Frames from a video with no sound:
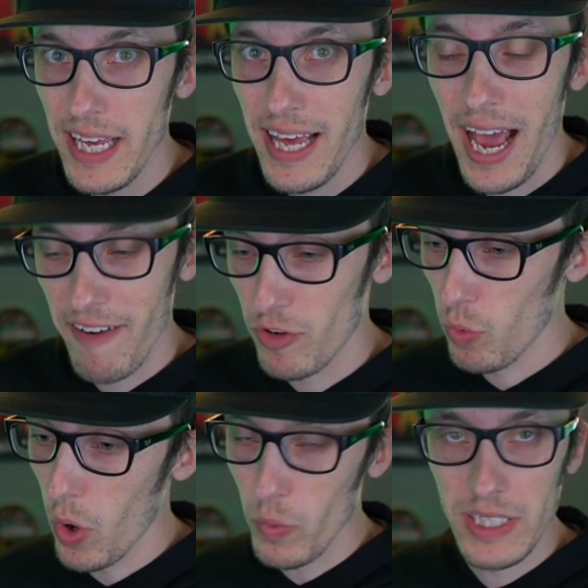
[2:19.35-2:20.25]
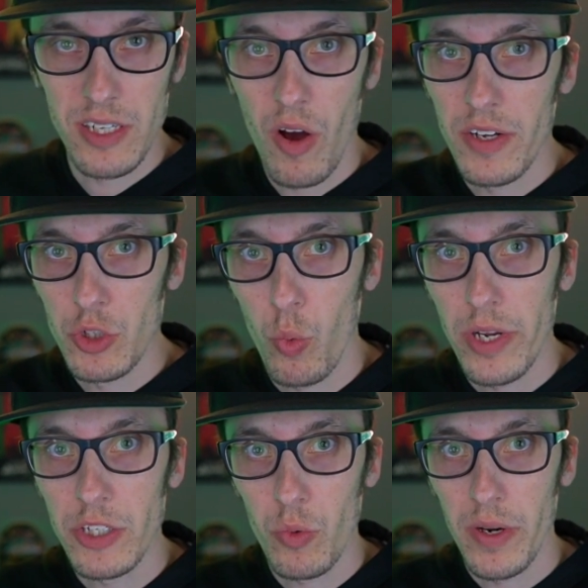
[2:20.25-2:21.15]
after what we saw in
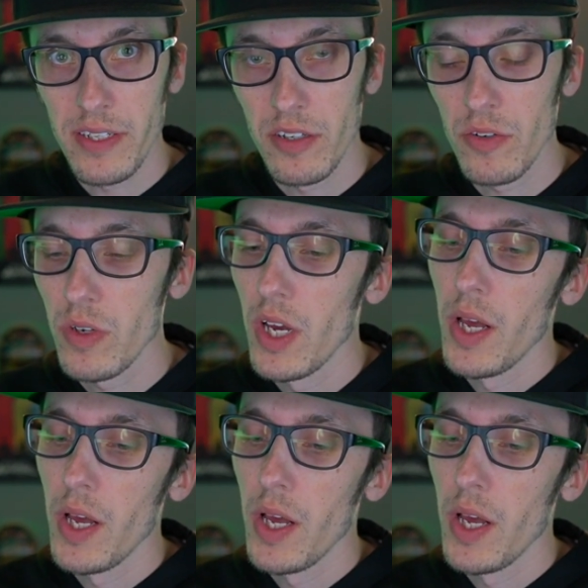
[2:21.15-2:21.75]
2022?